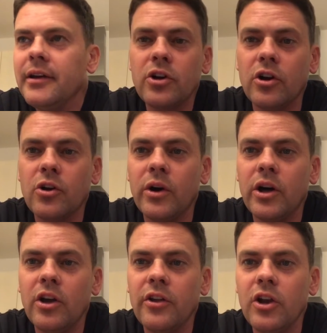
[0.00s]
Got
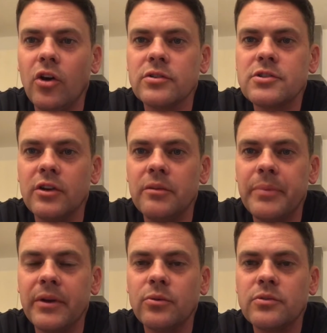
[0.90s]
quite a lot of the long-term
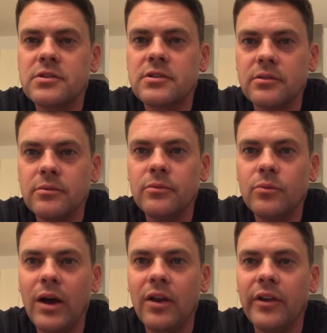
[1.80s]
builds
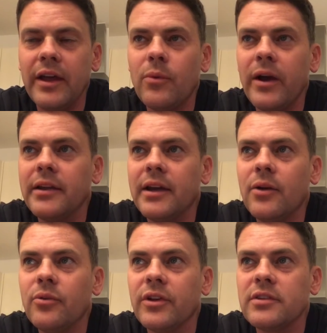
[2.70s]
well on their way
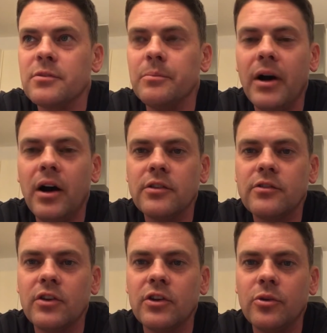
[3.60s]
now. We've had some
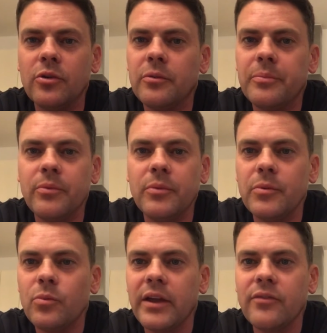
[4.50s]
parts turn up that we've
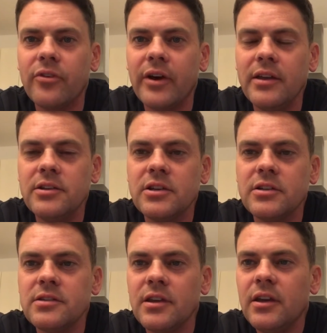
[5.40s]
been waiting for
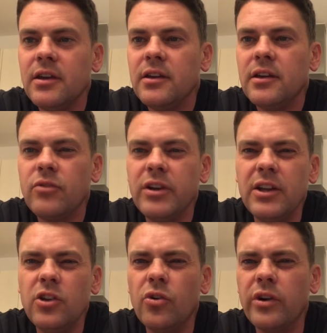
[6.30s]
ages.
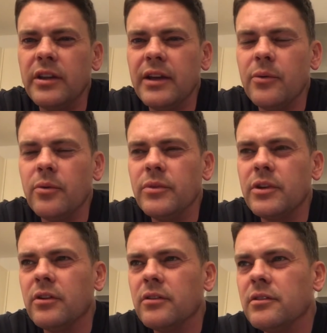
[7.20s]
Really annoying that when
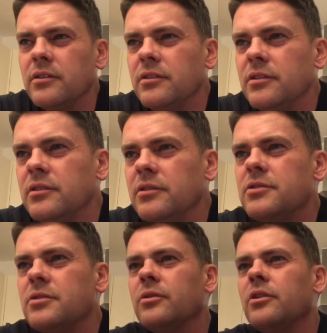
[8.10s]
you
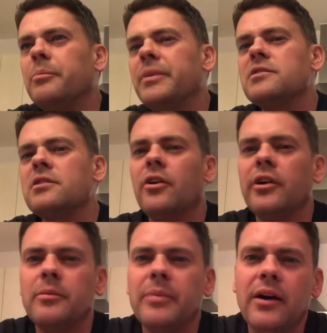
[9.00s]
sort of got bits
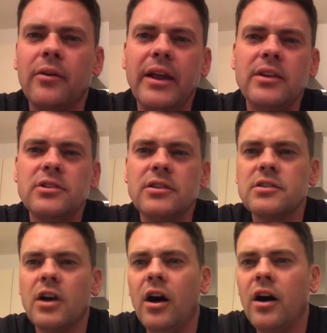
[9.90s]
lying about and
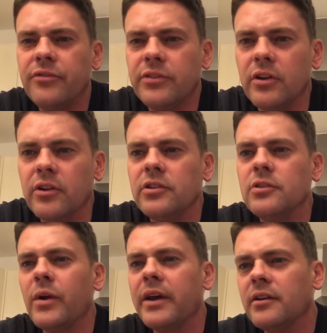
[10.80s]
engines half done and
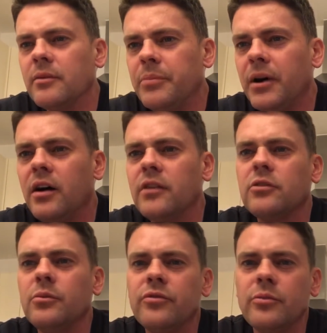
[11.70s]
you're waiting on parts
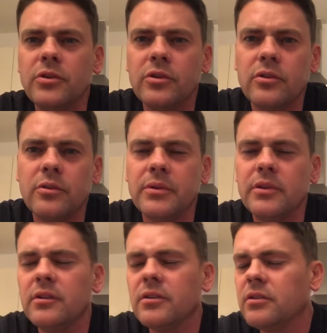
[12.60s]
coming from Europe,
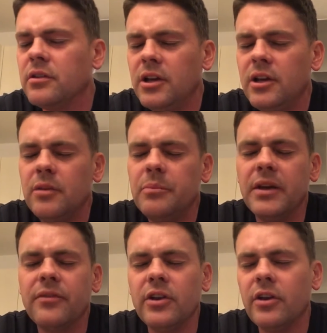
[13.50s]
and a
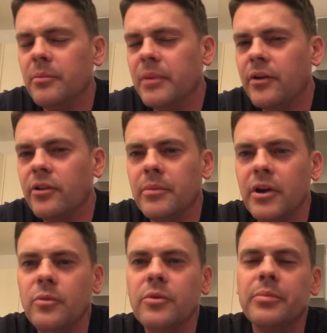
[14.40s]
bit of a nightmare at the
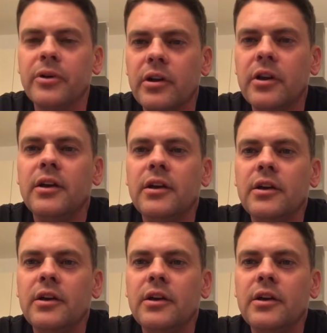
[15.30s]
moment, but